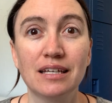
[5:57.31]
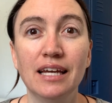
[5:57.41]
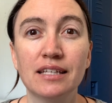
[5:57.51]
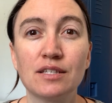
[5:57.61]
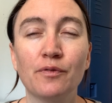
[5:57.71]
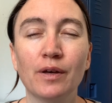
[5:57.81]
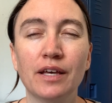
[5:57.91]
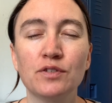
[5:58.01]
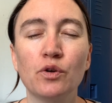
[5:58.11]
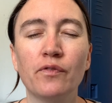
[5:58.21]
It
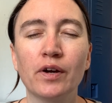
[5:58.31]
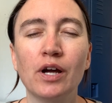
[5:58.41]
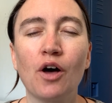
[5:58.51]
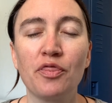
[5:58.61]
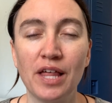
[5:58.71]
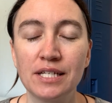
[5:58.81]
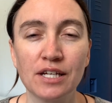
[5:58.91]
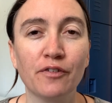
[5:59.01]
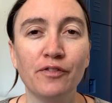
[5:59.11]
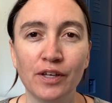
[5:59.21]
gives you a very
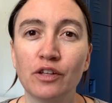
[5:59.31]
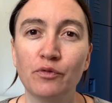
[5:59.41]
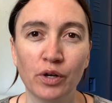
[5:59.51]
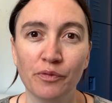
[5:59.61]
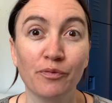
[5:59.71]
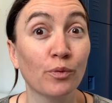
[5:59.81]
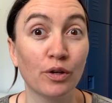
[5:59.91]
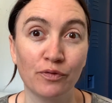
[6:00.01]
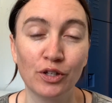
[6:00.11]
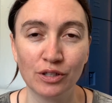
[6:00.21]
authentic feel of what it would
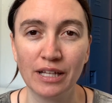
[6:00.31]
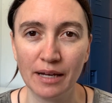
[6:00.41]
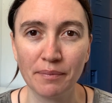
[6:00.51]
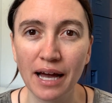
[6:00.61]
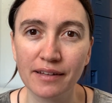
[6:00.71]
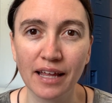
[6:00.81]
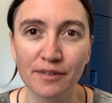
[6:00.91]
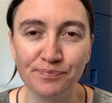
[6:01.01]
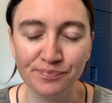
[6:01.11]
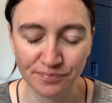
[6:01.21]
have looked like back
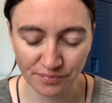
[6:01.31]
then.